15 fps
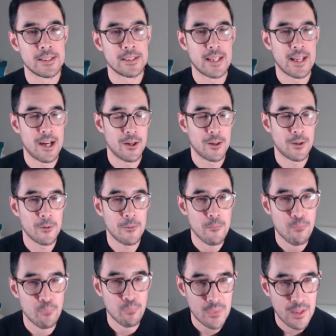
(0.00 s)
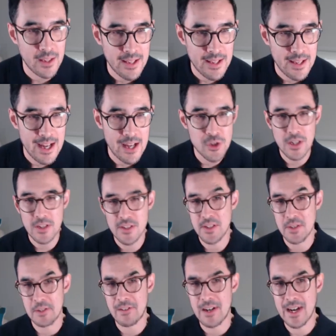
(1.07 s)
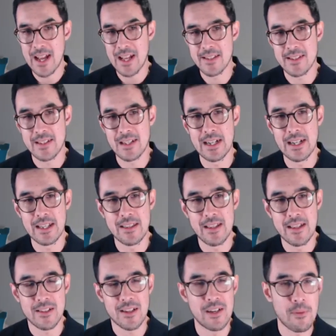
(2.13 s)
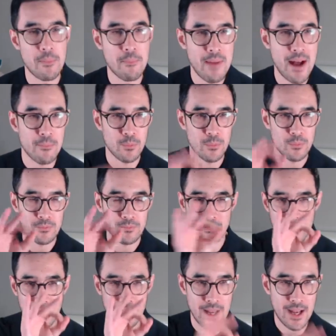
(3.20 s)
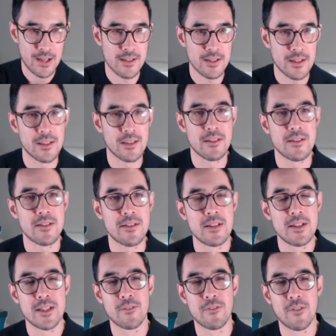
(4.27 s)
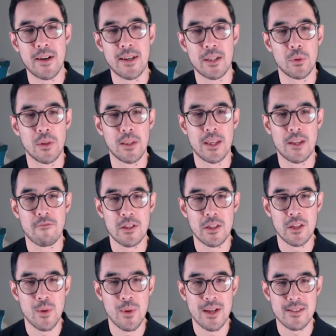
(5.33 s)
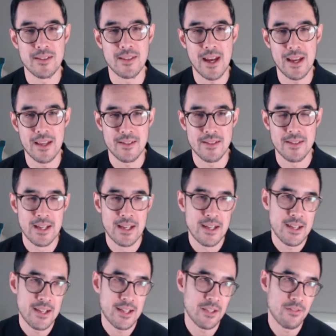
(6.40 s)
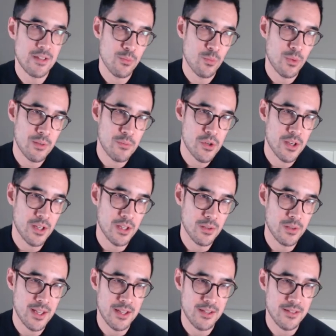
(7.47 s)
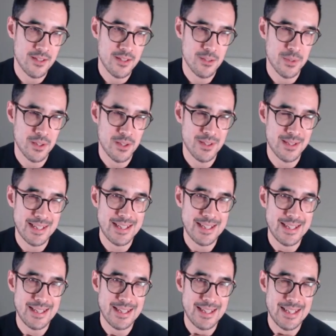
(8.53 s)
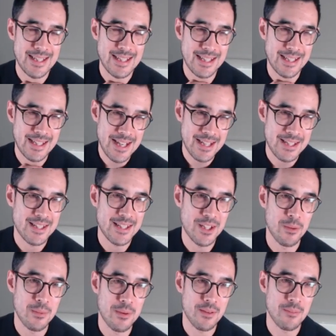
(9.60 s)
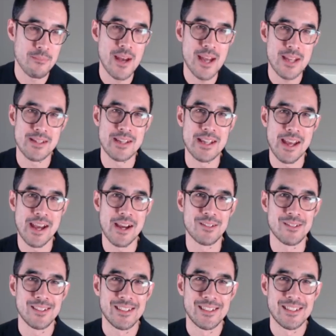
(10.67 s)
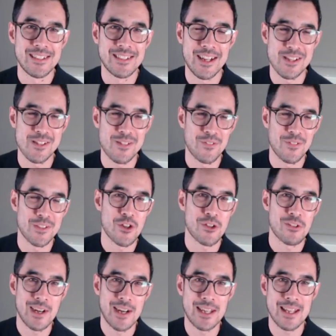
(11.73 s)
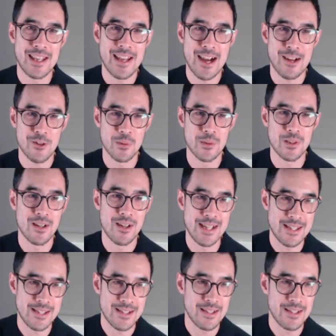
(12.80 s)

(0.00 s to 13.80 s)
Now, as you can see on the right-hand side, there's kind of a map, little hexagons defining all the different U S states. And the reason why I'm showing you this is because it gets a little bit messy now as for trading the actual night.